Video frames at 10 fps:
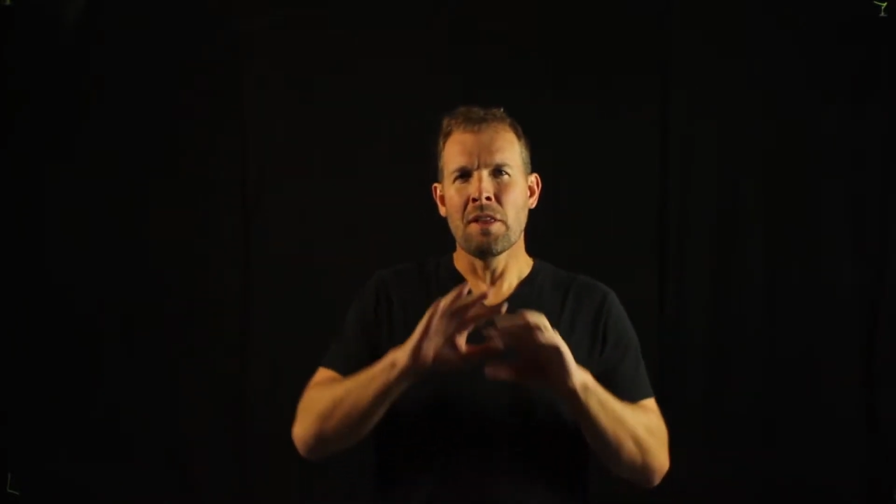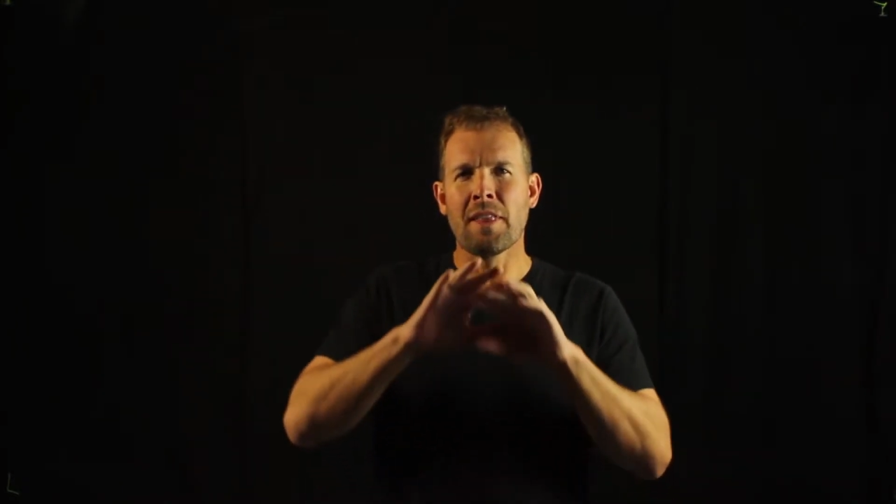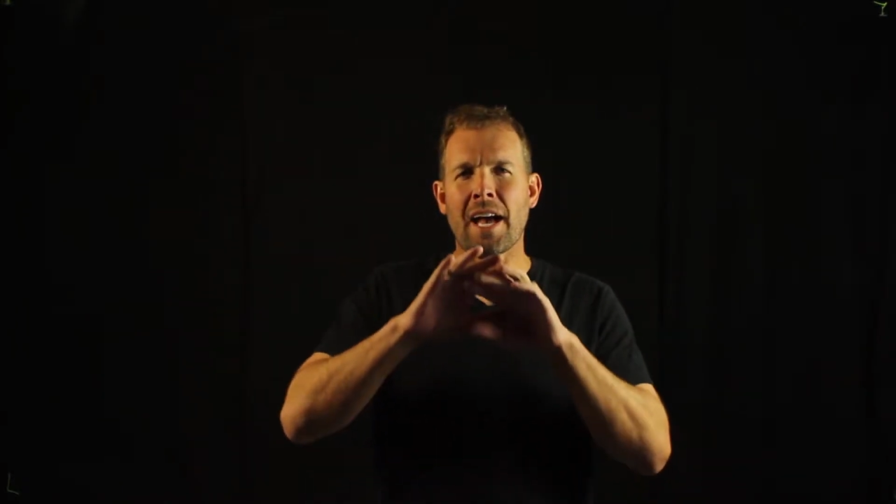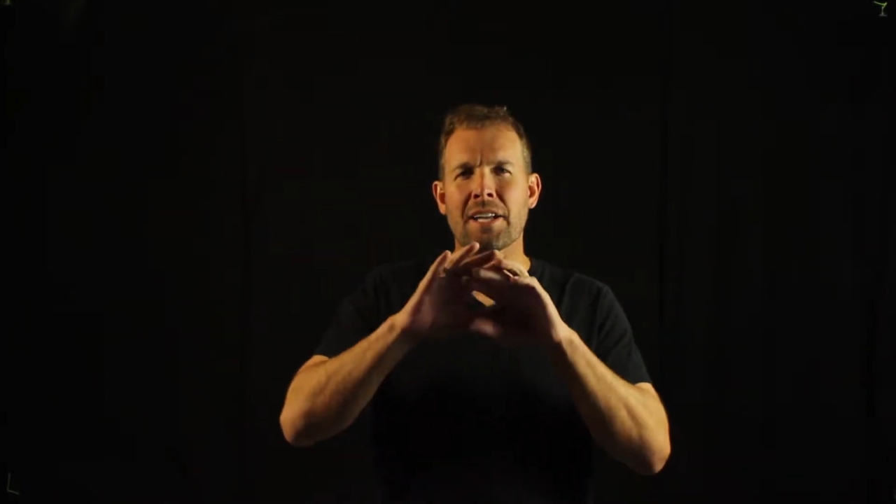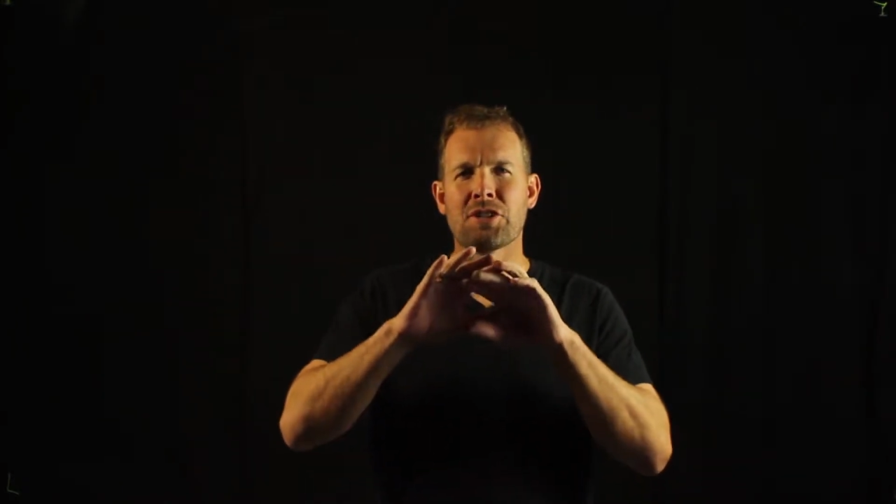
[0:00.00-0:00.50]

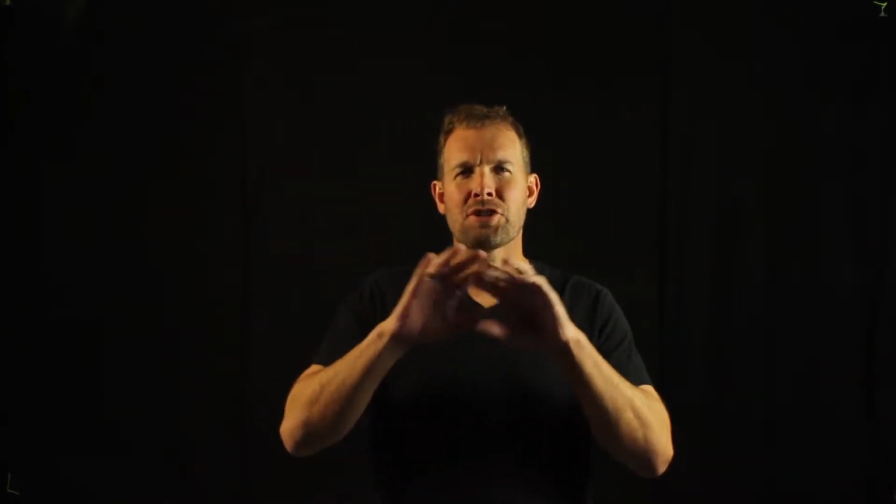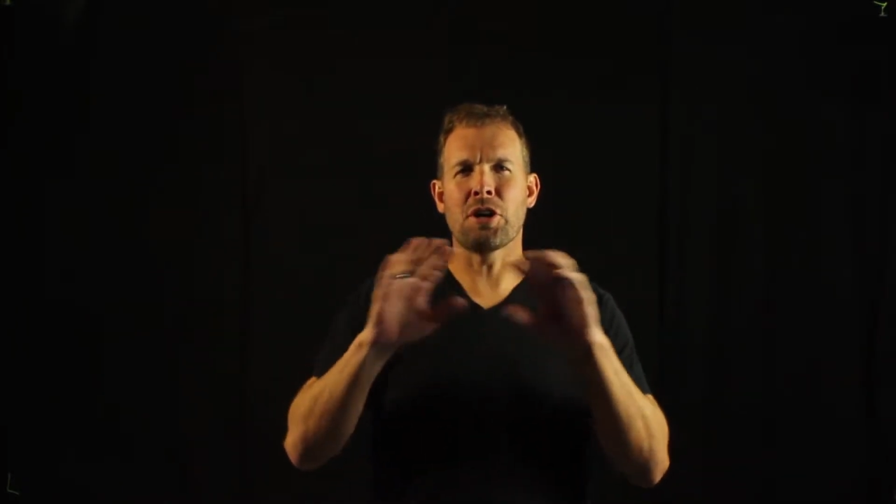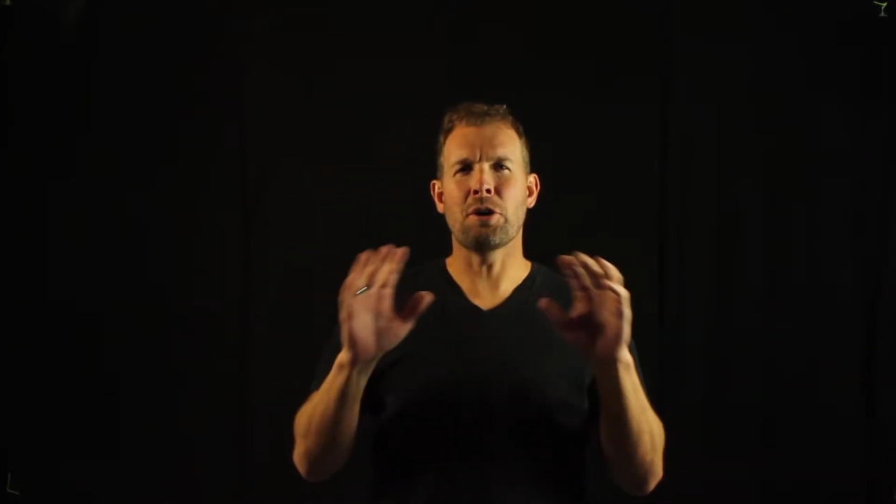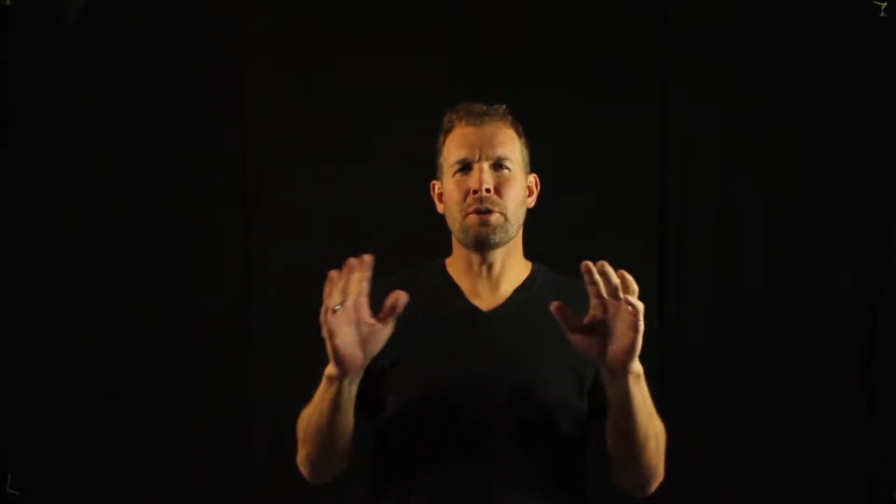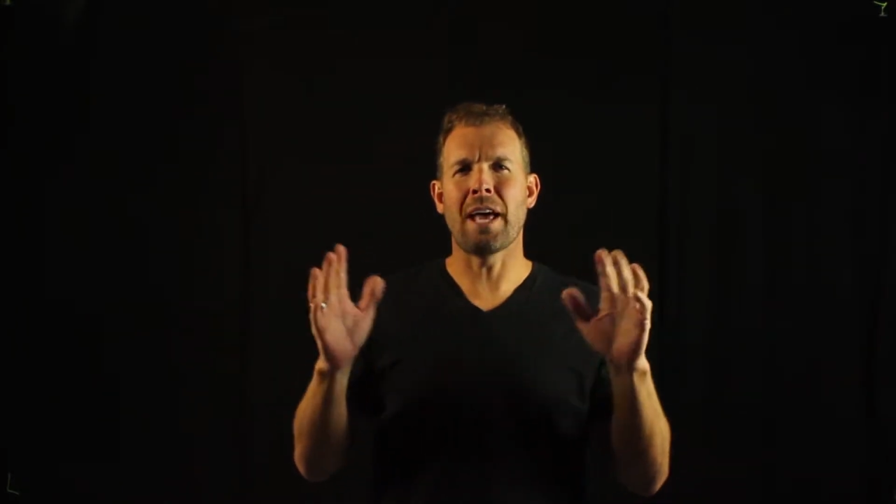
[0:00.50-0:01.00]
that
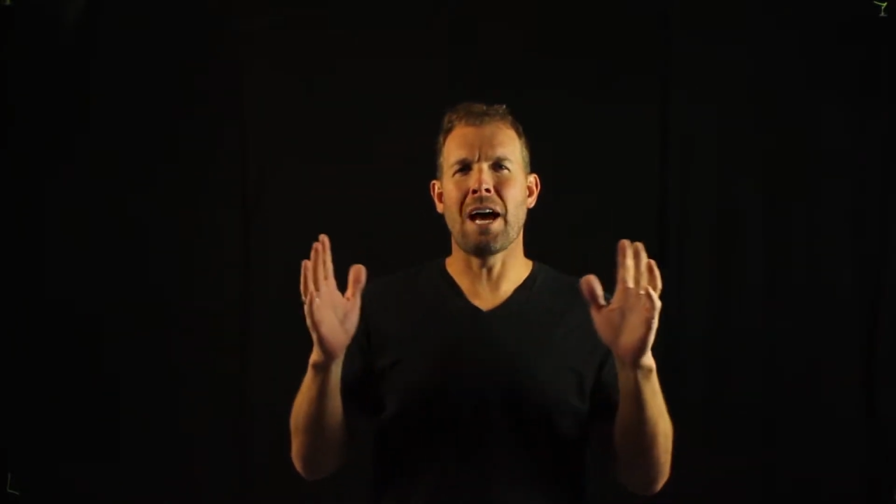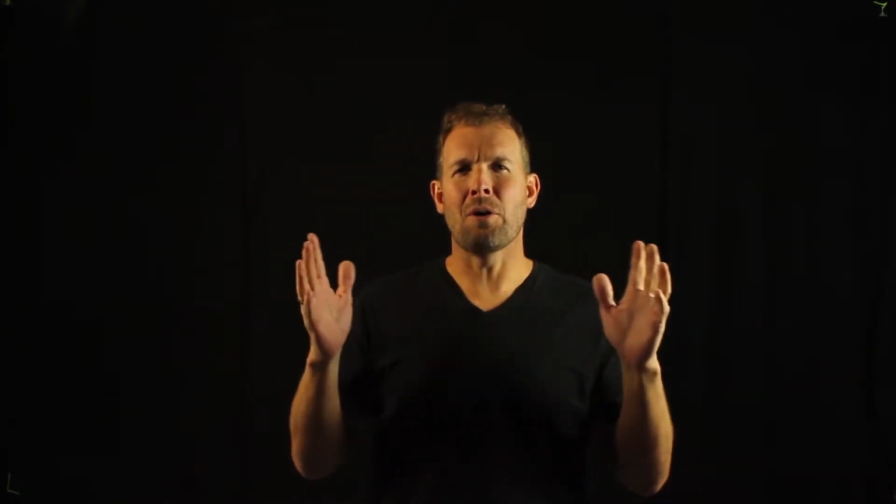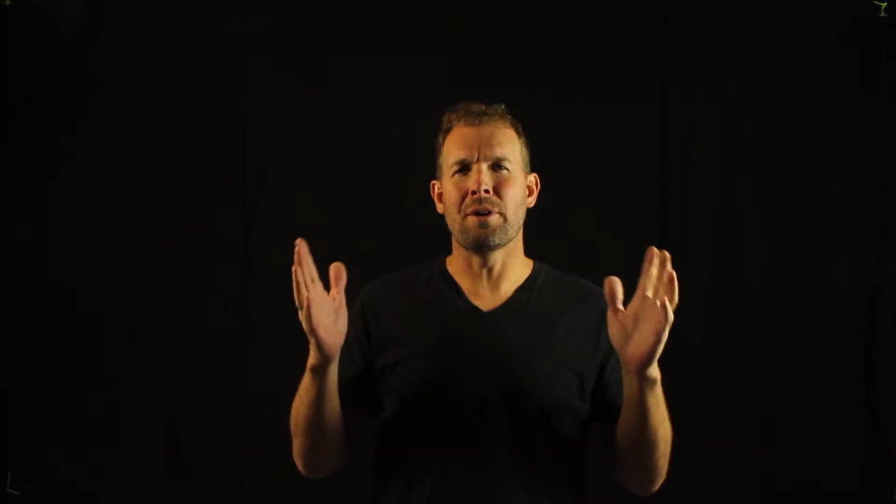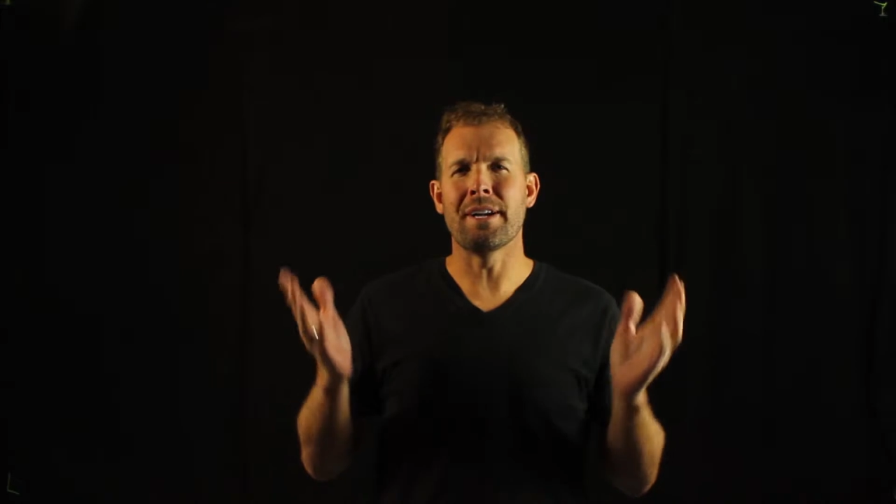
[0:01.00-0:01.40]
showed our